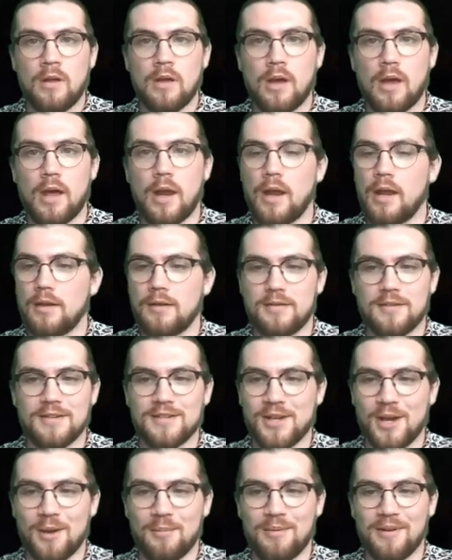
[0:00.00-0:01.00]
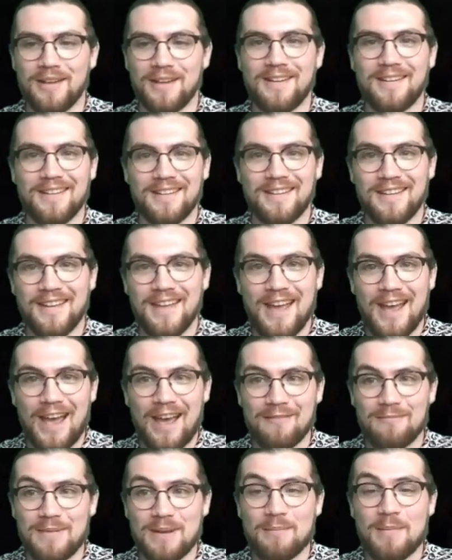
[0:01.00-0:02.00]
And I stopped playing.
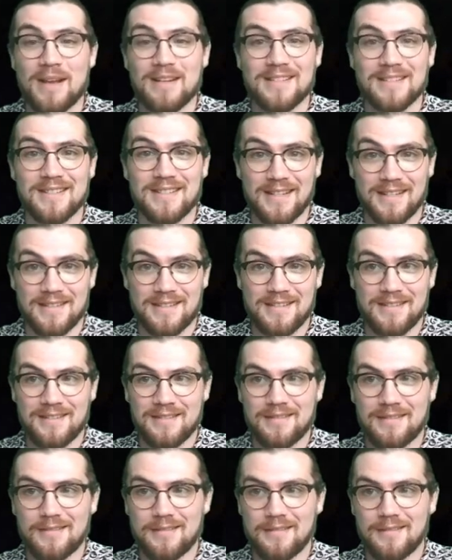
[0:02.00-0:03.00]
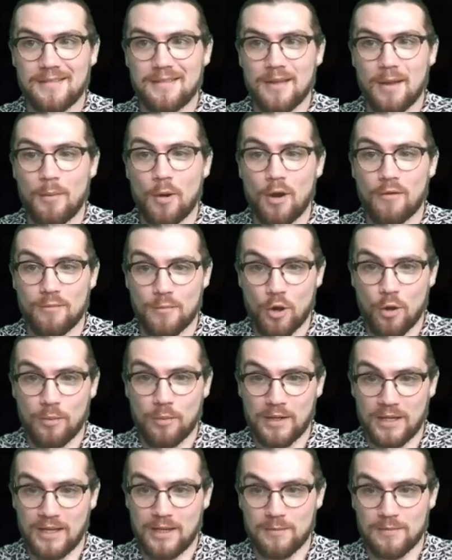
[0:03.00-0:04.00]
Haven't played Magic since, apart from a
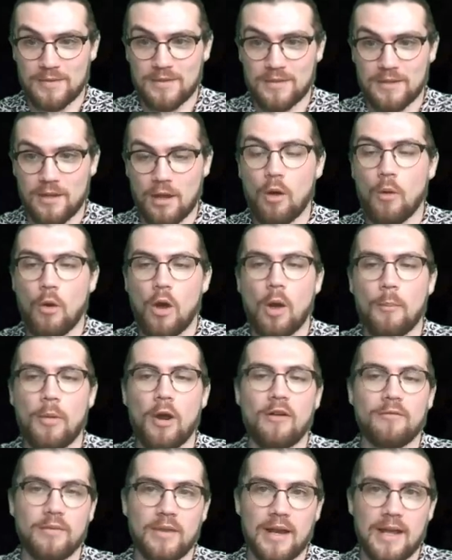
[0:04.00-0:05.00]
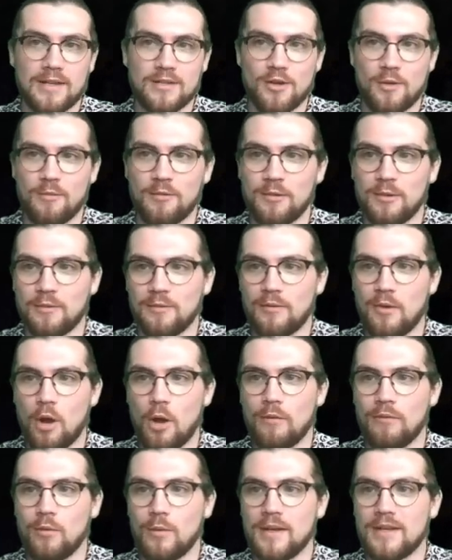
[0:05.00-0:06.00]
couple of games. Oh, well, apart from the last couple
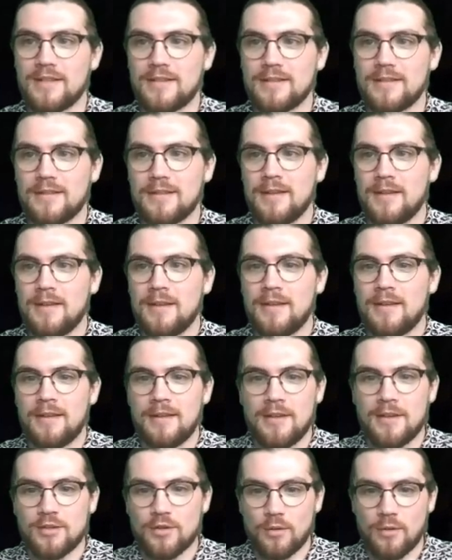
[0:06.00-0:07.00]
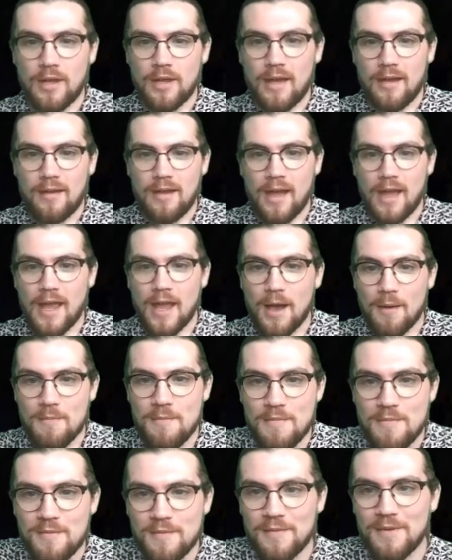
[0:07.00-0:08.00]
of weeks. So yeah, I am
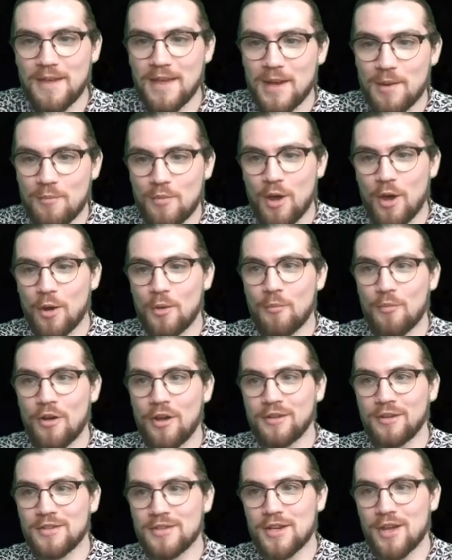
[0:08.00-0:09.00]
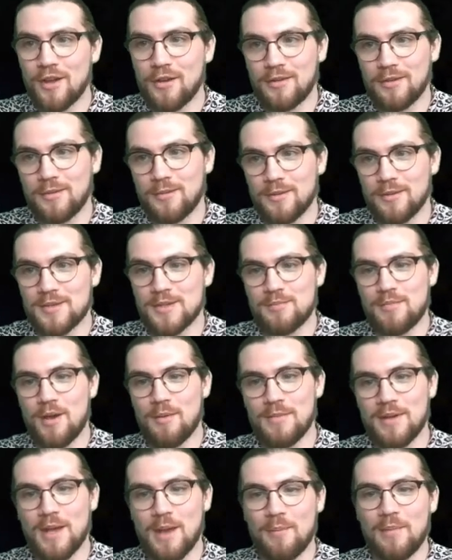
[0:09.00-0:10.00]
on a bronze account, which is
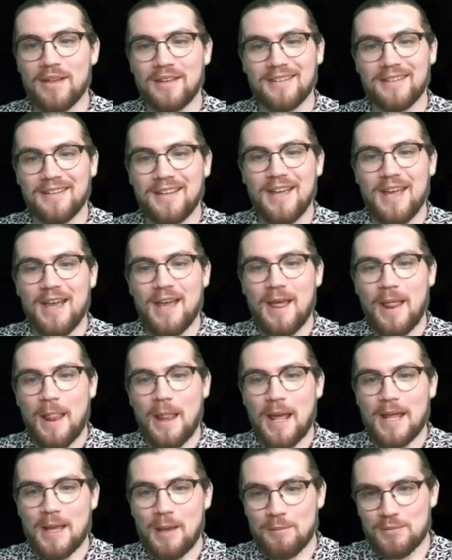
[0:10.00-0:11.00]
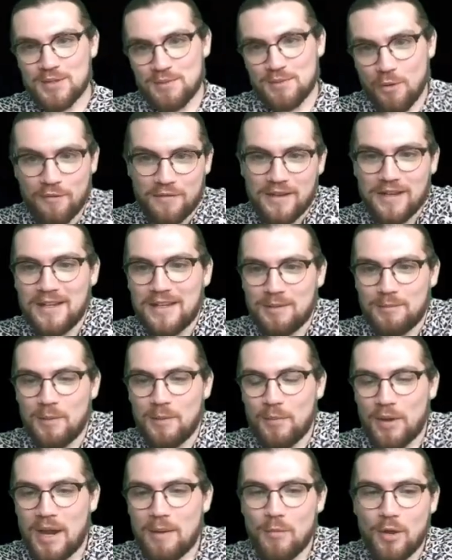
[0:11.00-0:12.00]
probably a bit. I'm smurfing a little bit,
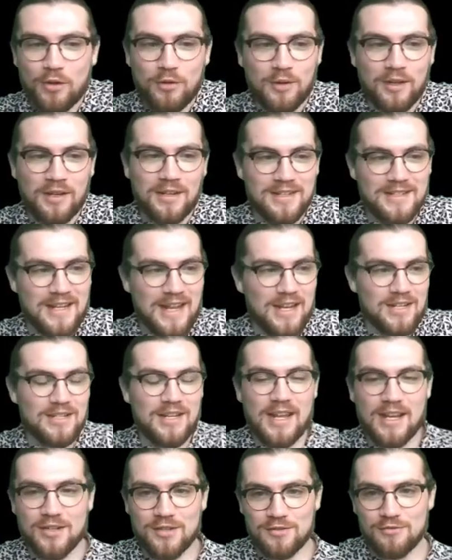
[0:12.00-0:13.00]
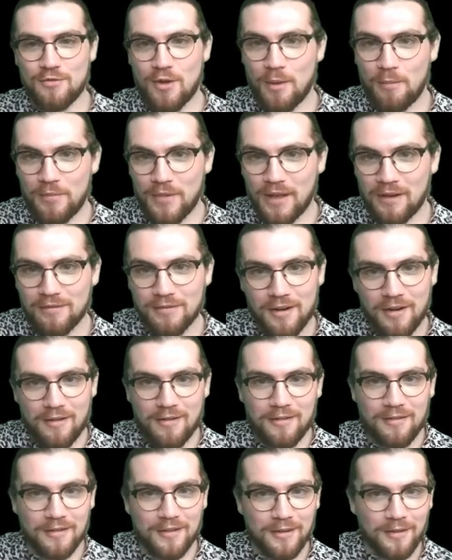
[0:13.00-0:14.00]
but I'm not doing it intentionally. I just dropped that far,
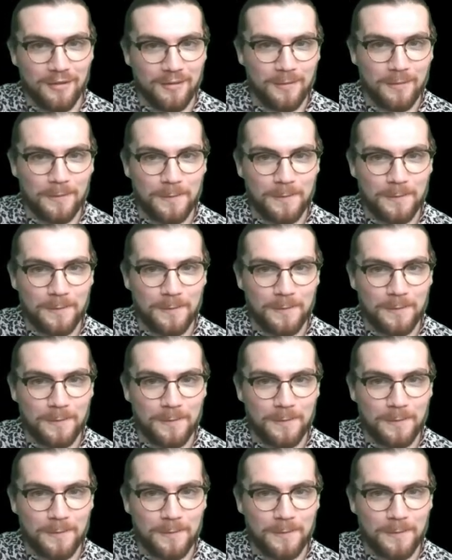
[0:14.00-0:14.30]
you know.